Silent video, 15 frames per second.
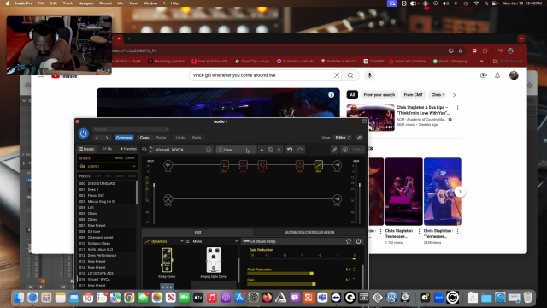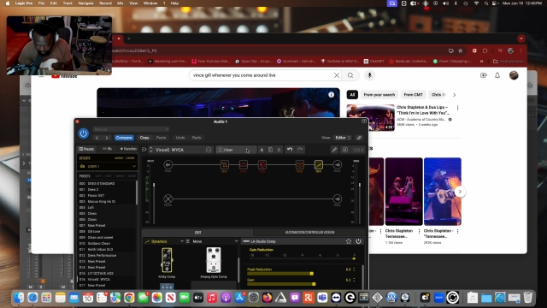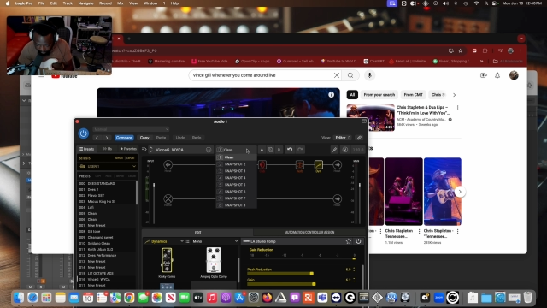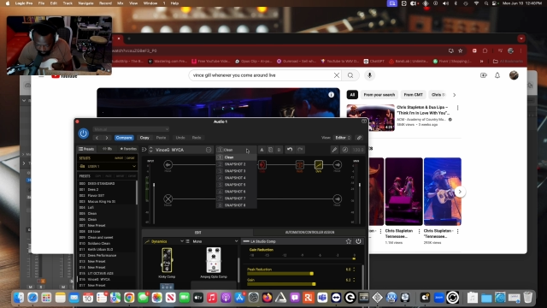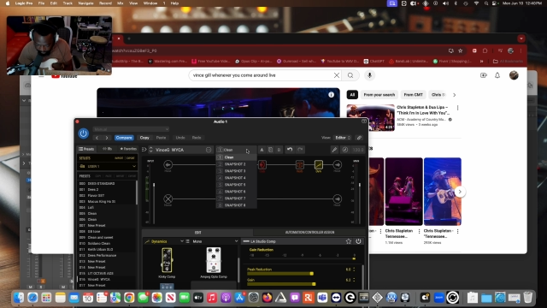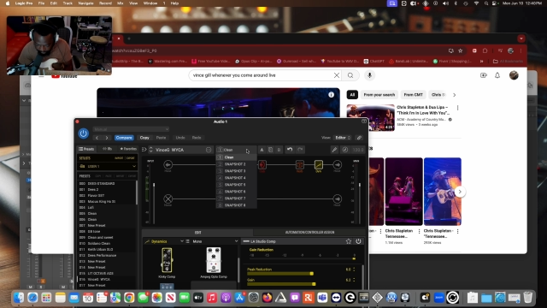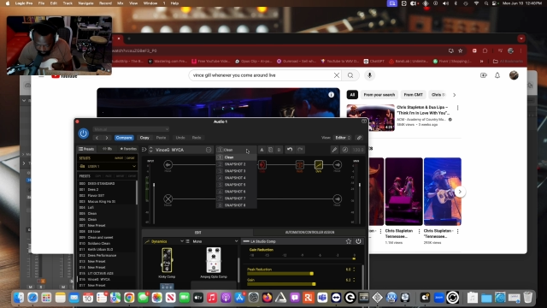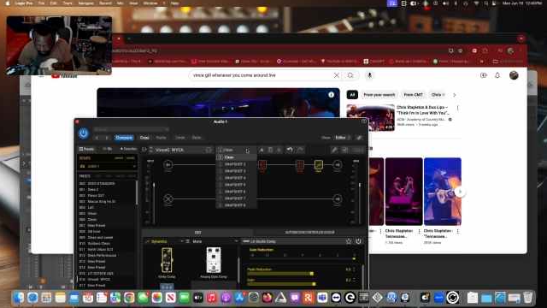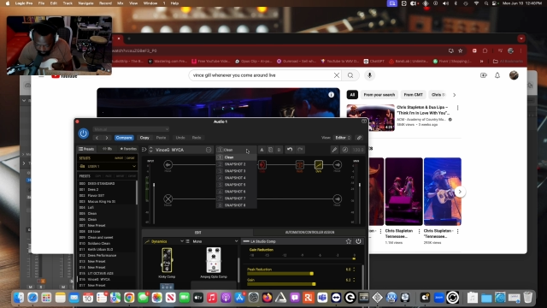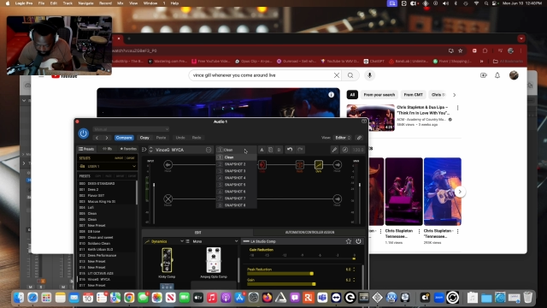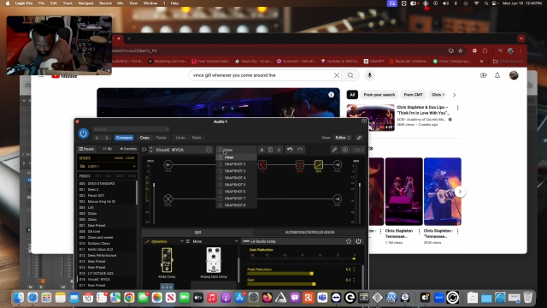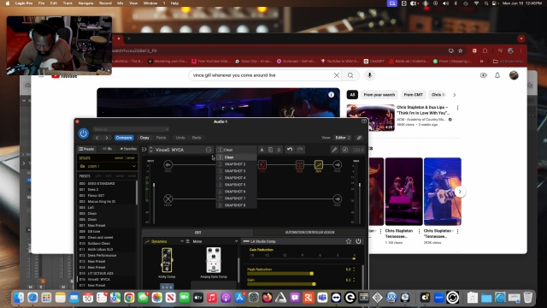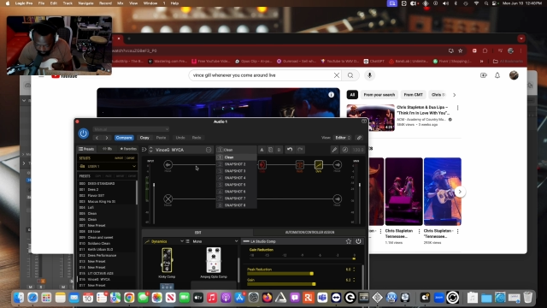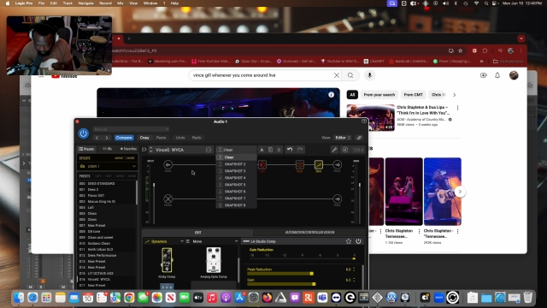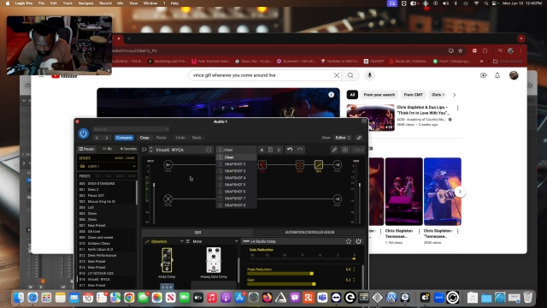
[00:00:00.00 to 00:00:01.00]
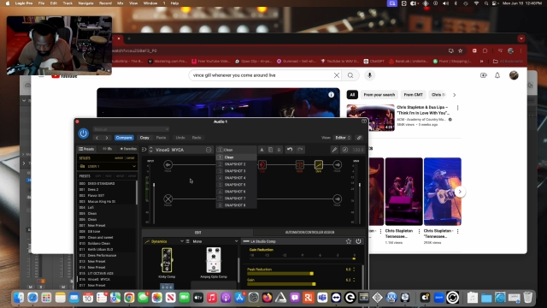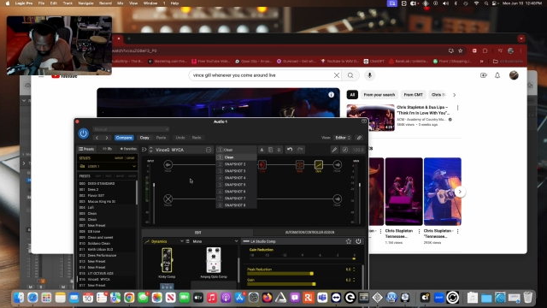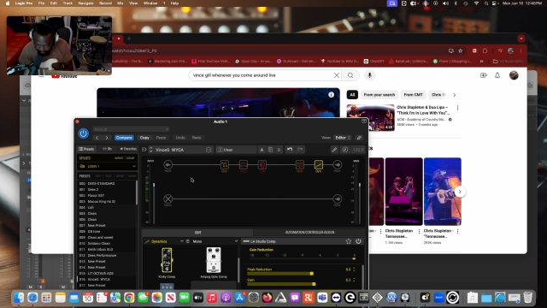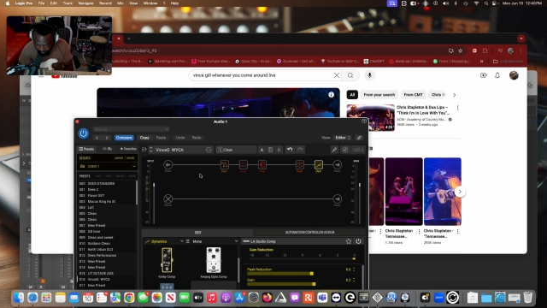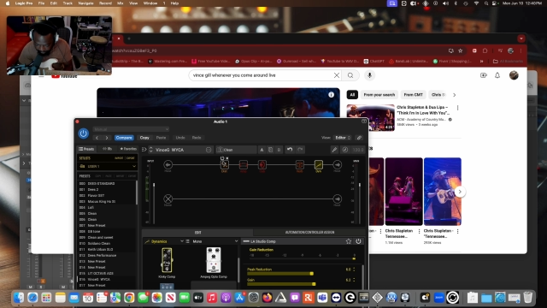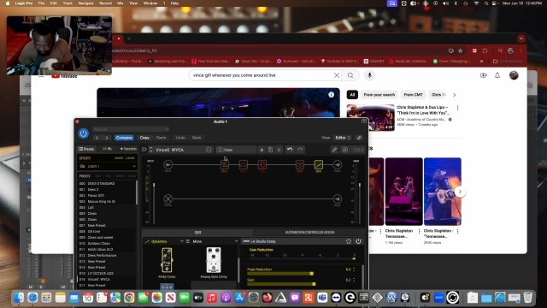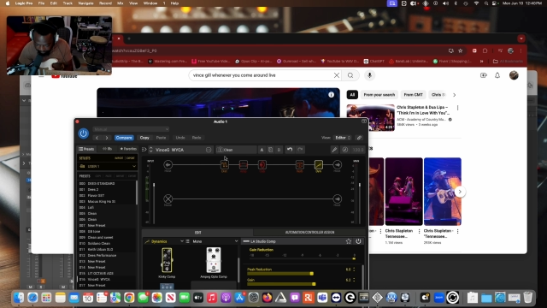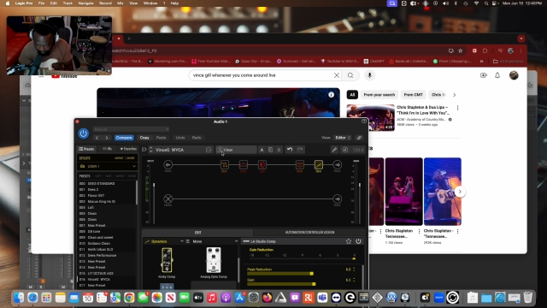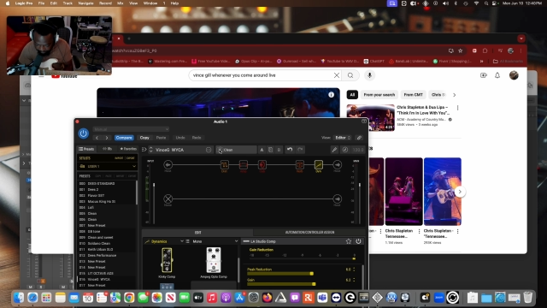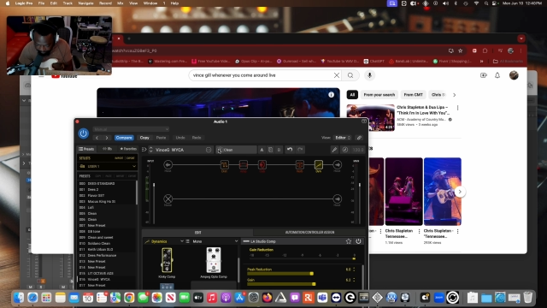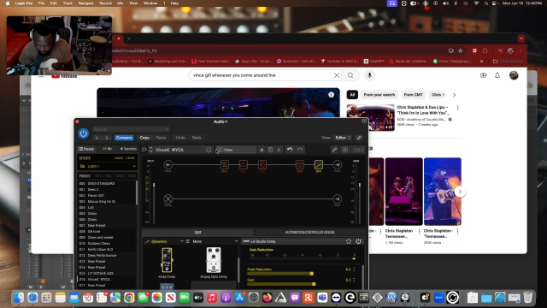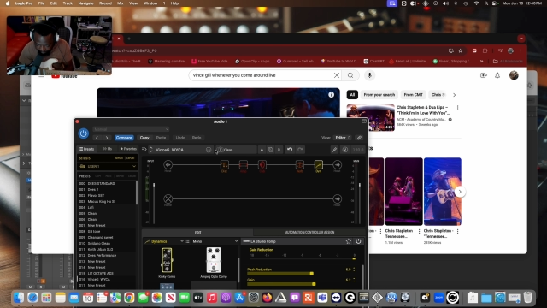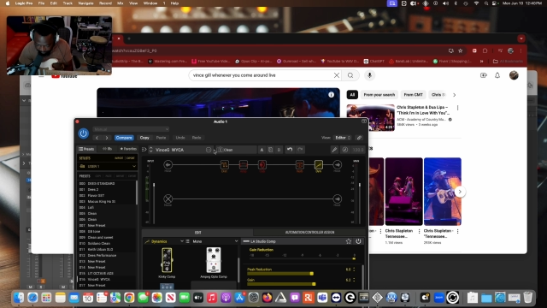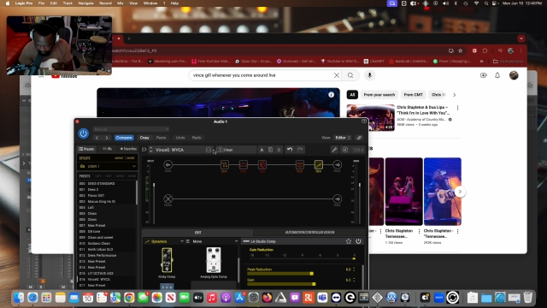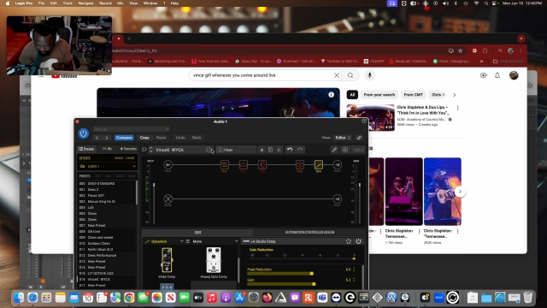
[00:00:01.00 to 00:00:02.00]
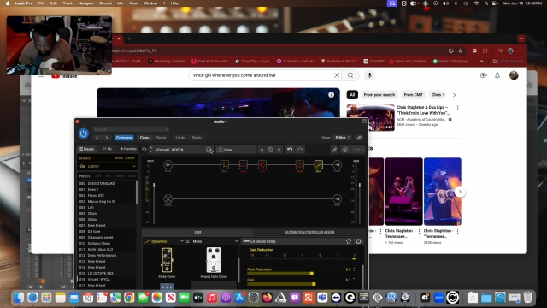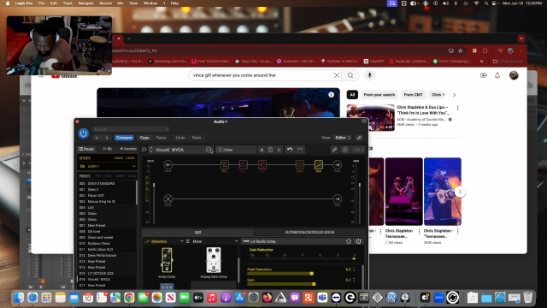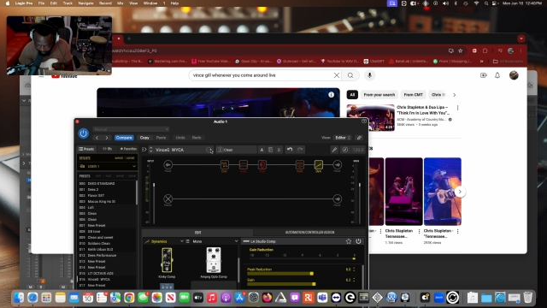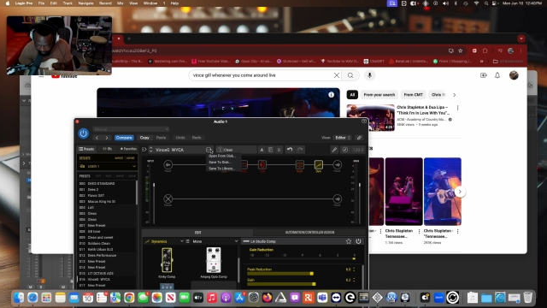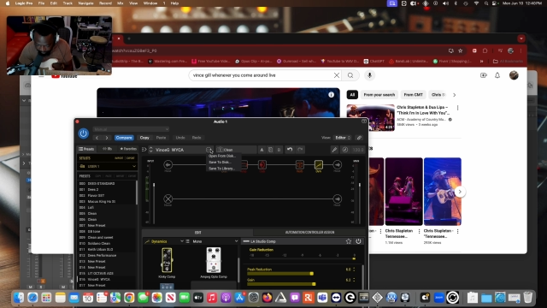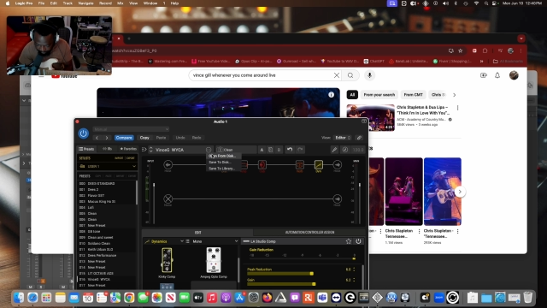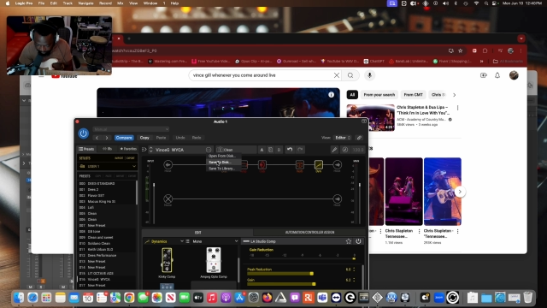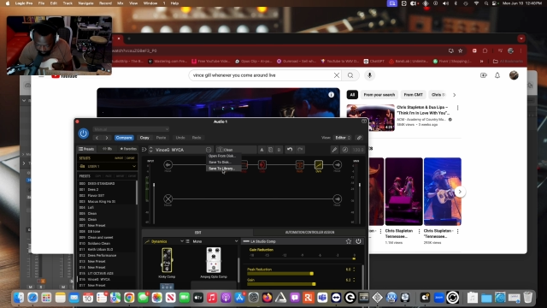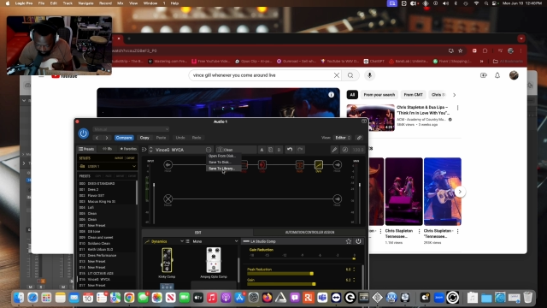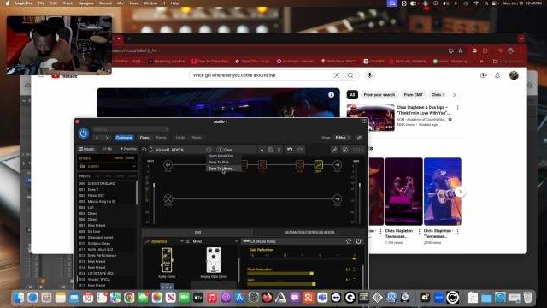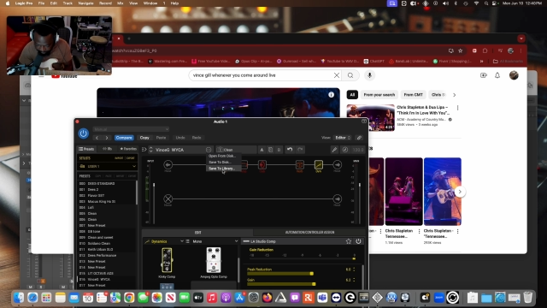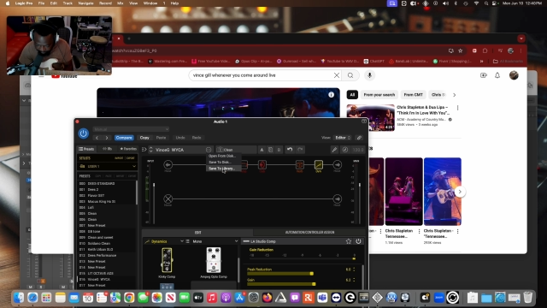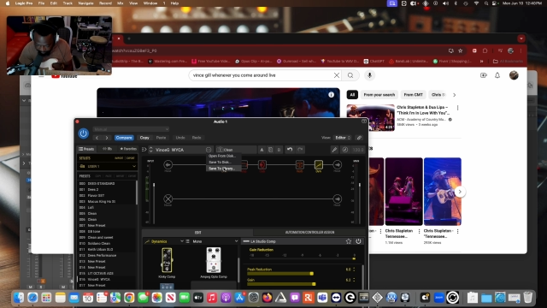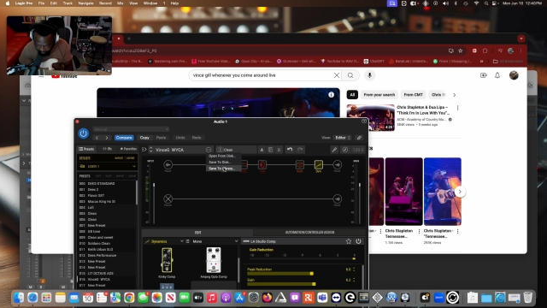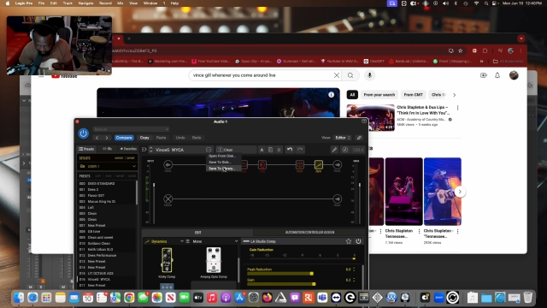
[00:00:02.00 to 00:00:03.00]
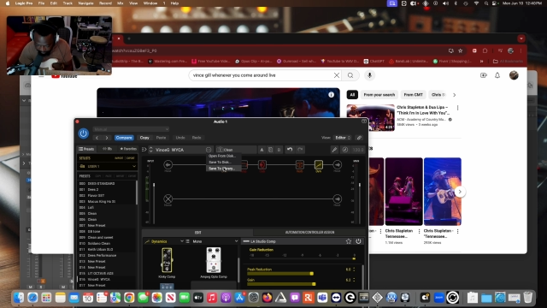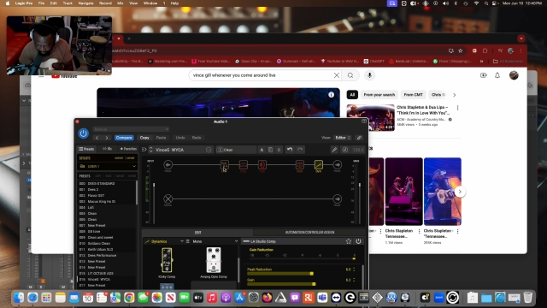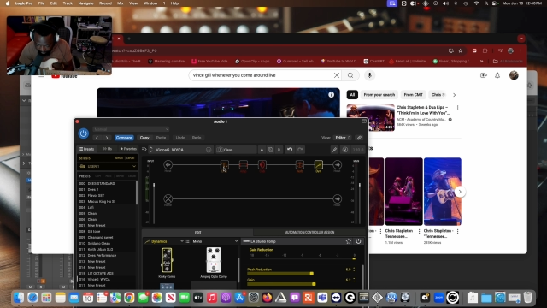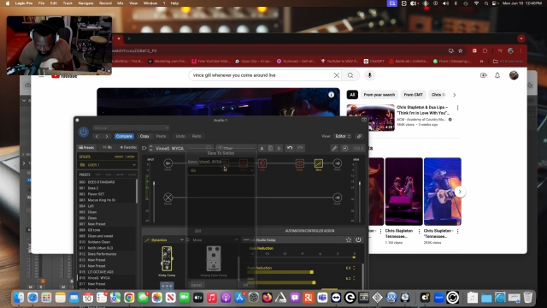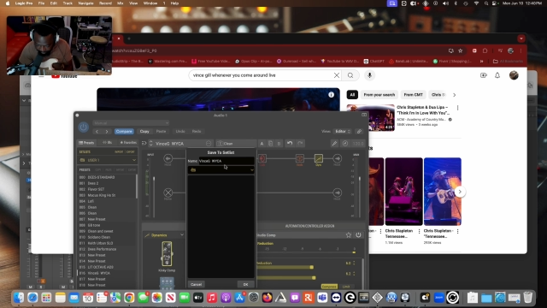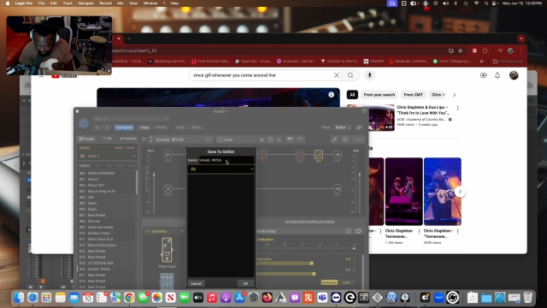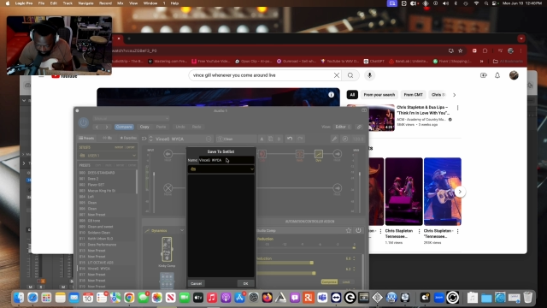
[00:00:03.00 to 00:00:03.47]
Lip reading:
No face is visible, so there are no lips to read.